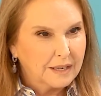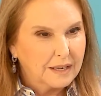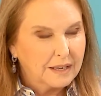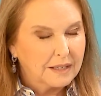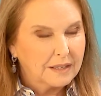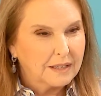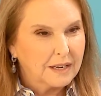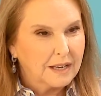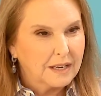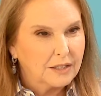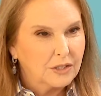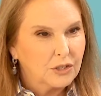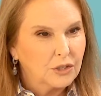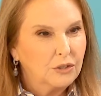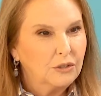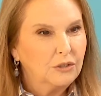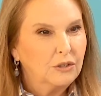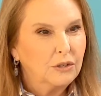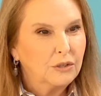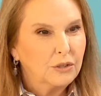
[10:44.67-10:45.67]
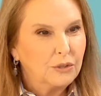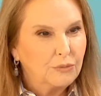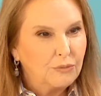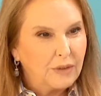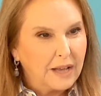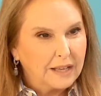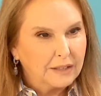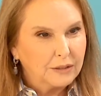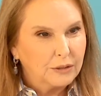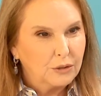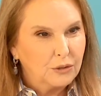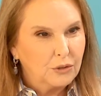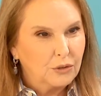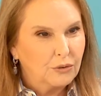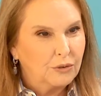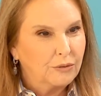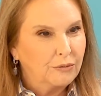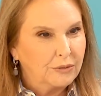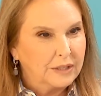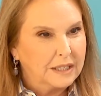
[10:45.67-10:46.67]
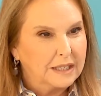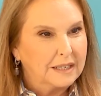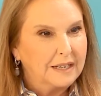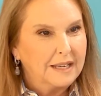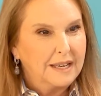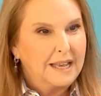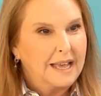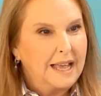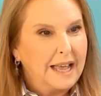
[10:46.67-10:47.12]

and to those value-driven